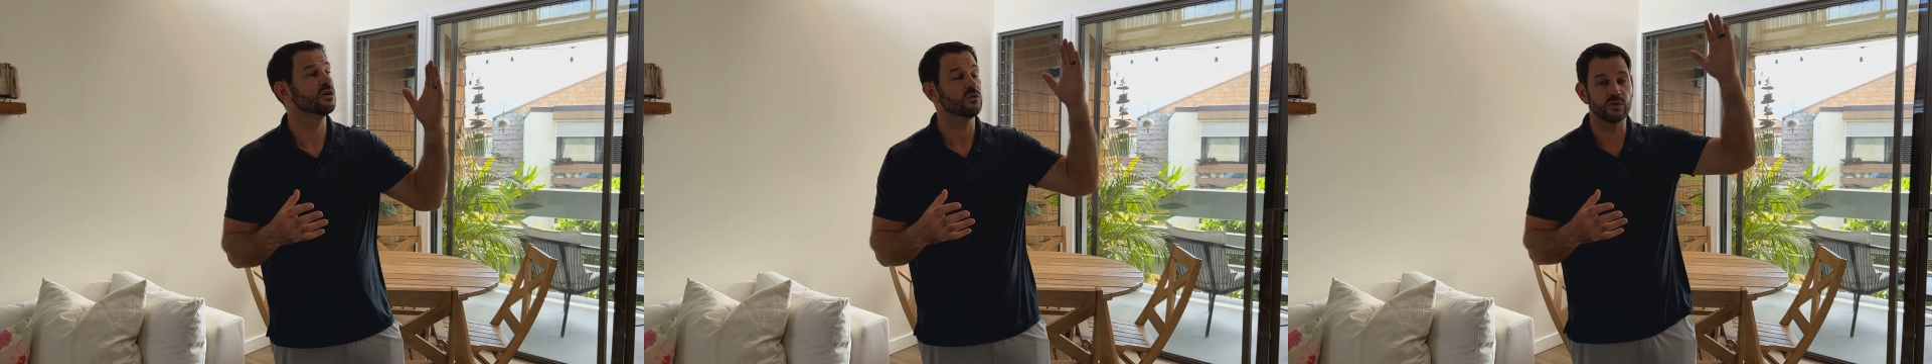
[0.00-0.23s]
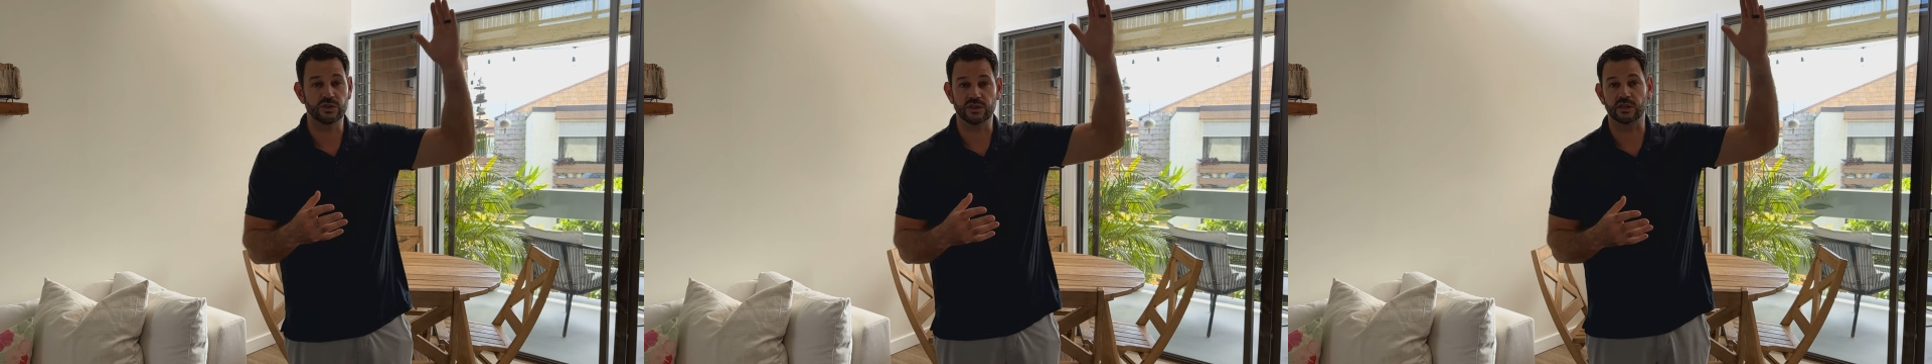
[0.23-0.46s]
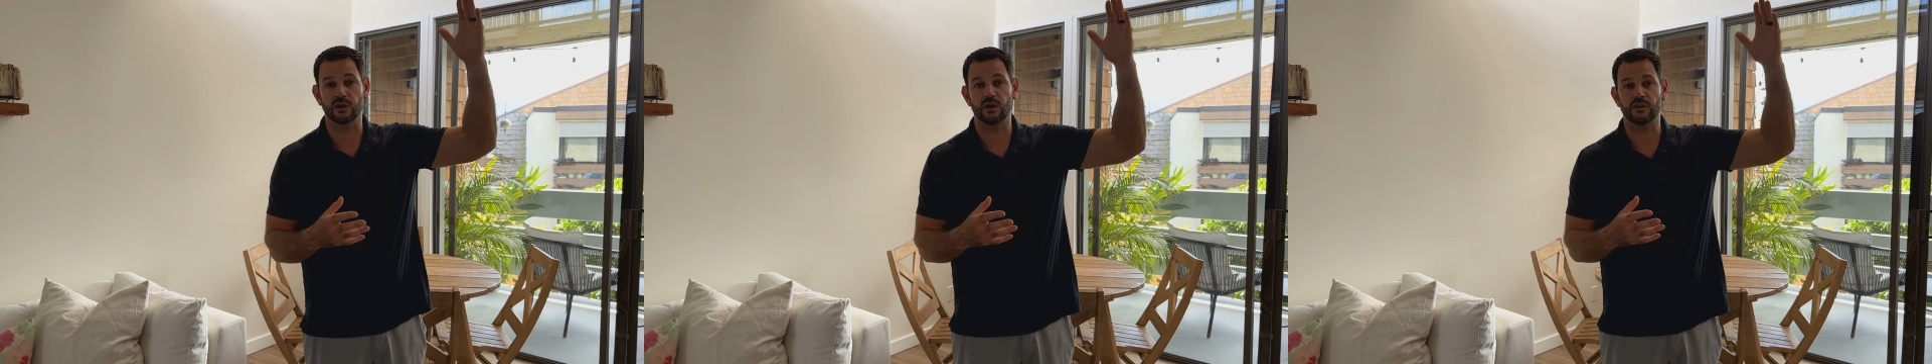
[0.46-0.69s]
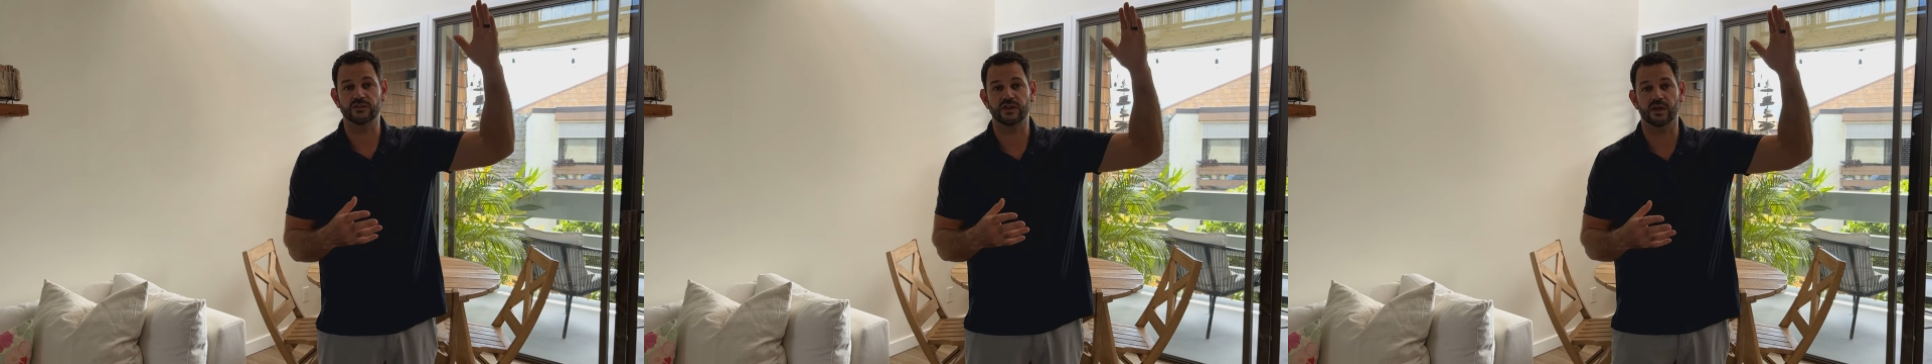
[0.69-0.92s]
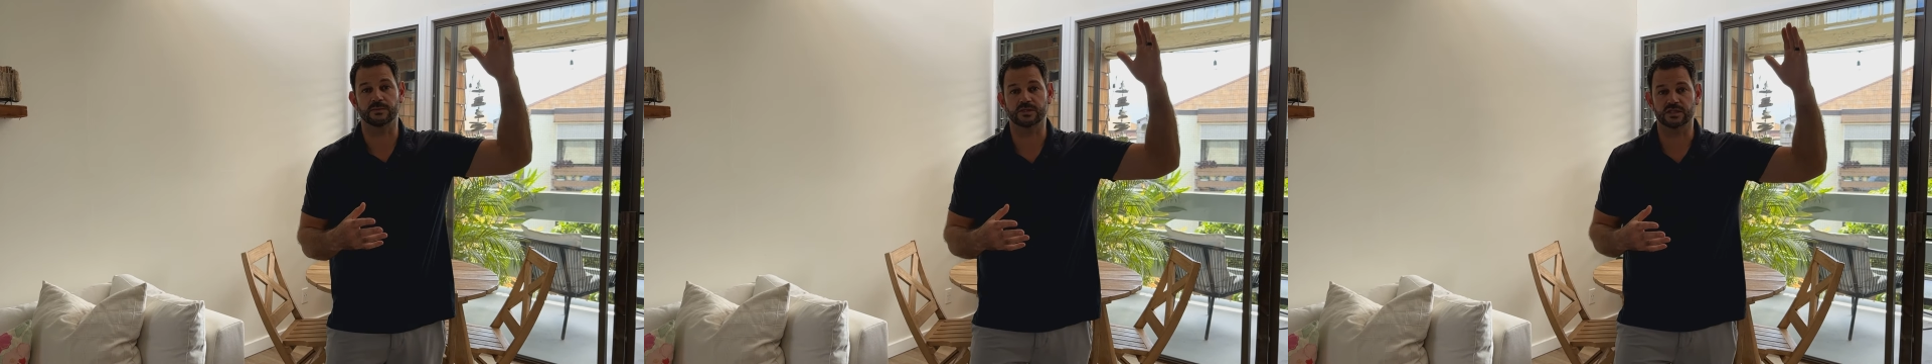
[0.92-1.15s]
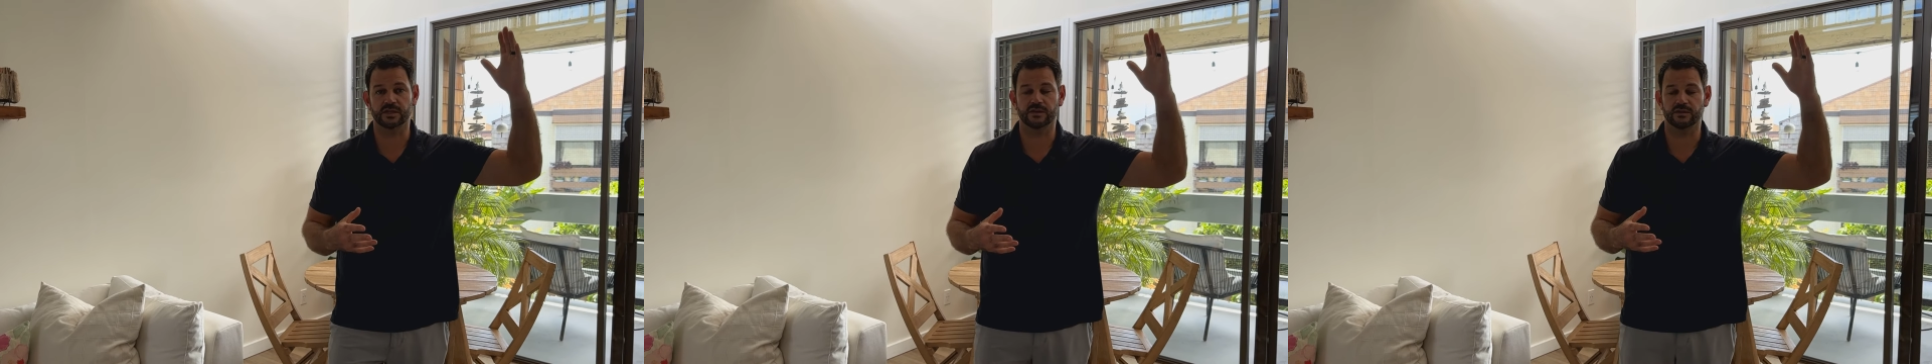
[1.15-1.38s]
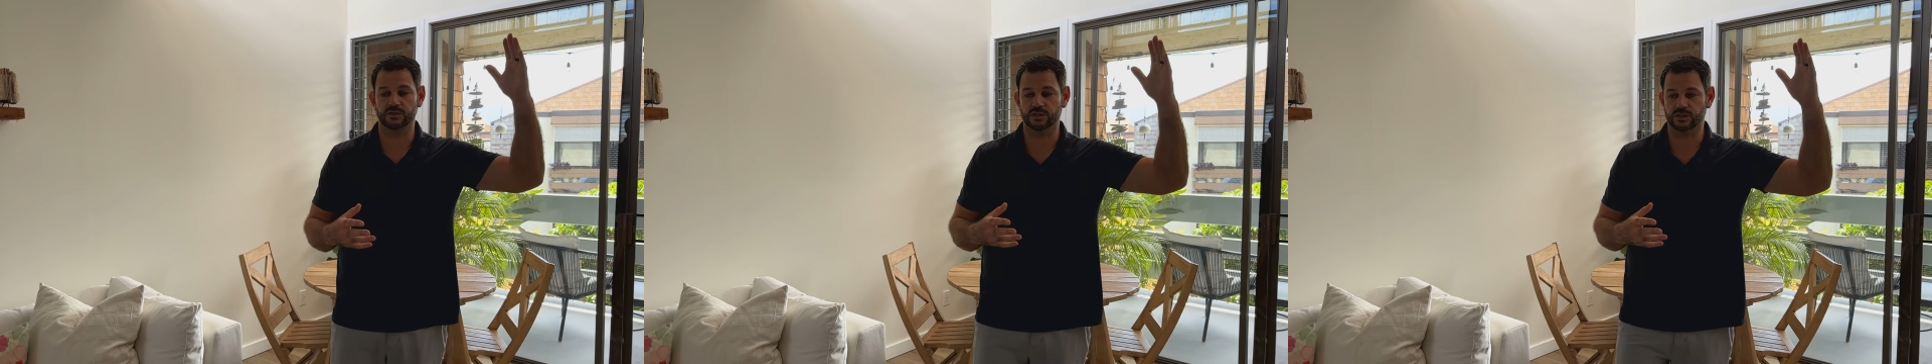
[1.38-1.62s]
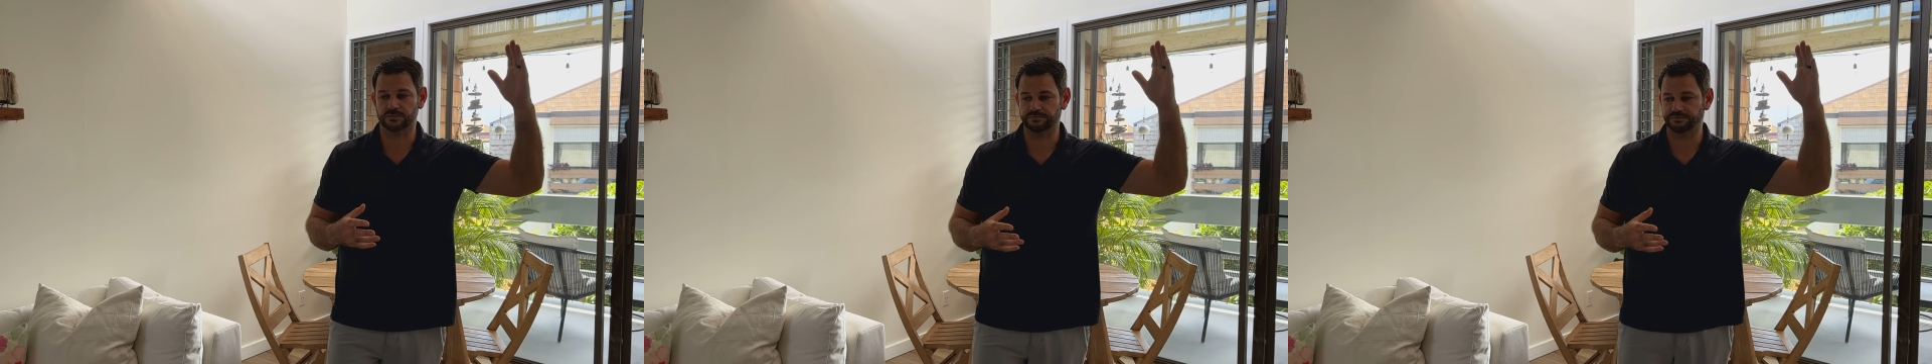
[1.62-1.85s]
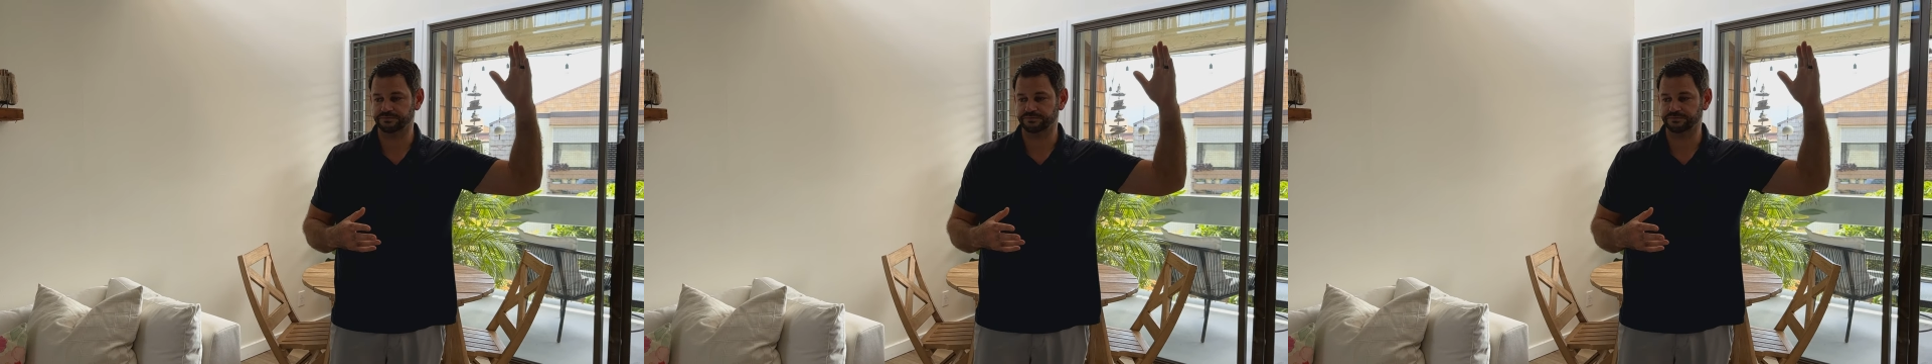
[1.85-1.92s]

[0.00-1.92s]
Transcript: with the loft upstairs,